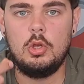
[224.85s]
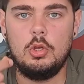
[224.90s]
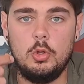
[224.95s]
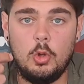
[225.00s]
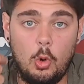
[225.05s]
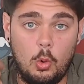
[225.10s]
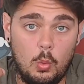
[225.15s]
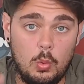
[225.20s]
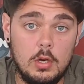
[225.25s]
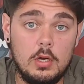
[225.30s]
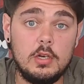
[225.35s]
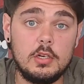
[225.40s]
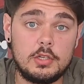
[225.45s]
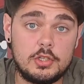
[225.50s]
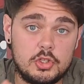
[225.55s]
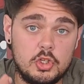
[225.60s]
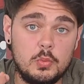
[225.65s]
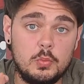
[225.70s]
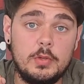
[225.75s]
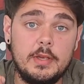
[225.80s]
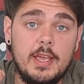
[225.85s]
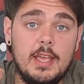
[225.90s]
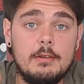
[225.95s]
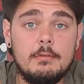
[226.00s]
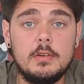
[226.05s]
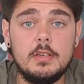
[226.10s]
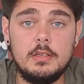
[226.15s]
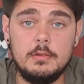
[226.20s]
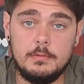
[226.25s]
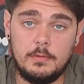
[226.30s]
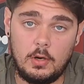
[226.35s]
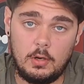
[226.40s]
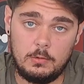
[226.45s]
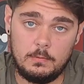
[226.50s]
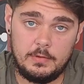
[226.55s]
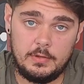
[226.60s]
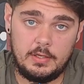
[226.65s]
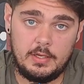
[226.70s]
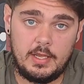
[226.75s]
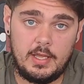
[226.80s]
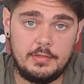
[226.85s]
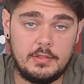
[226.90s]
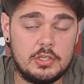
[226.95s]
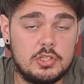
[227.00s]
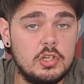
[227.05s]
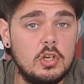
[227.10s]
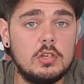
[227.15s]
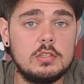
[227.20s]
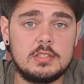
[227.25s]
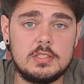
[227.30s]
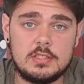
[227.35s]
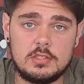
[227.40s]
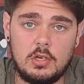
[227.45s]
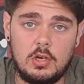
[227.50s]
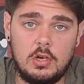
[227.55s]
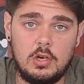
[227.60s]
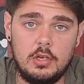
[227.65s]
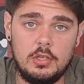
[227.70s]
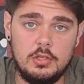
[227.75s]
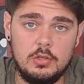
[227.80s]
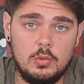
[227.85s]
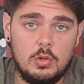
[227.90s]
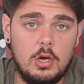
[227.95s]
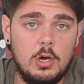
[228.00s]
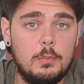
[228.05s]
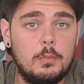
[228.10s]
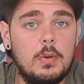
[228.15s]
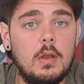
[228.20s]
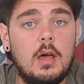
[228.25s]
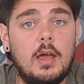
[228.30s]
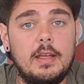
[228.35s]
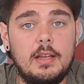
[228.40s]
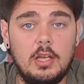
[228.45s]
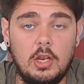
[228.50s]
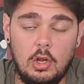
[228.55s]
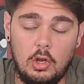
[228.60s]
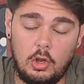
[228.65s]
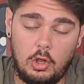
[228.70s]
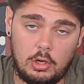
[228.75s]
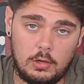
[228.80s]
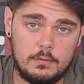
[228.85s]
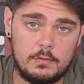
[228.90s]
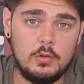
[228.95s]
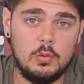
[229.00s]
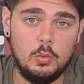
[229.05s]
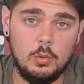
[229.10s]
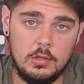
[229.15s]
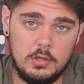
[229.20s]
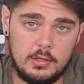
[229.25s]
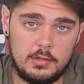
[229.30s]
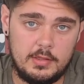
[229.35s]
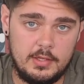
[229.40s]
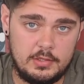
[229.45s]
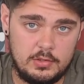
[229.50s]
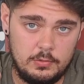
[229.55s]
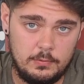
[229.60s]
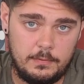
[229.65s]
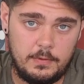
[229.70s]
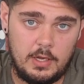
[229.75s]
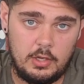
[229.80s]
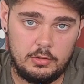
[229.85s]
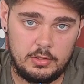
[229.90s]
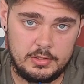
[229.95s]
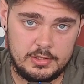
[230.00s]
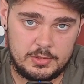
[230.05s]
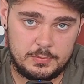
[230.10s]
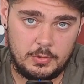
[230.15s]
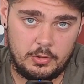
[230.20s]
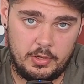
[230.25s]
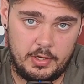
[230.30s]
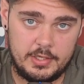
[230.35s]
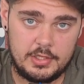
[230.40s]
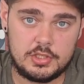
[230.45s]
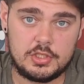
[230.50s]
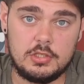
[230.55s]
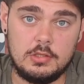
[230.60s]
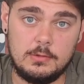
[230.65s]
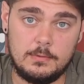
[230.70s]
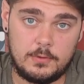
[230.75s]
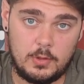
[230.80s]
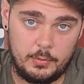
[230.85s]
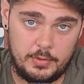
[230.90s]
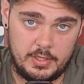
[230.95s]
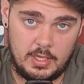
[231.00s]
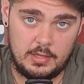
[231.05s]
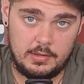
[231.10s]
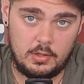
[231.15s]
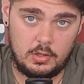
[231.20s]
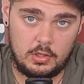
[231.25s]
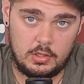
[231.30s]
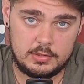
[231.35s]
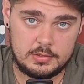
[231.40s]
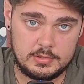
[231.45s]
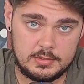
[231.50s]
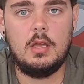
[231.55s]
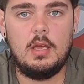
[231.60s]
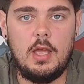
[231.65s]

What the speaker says: Your work should be ever evolving, and the chances are you are applying a lot of the work that you found inspirational from the other artists.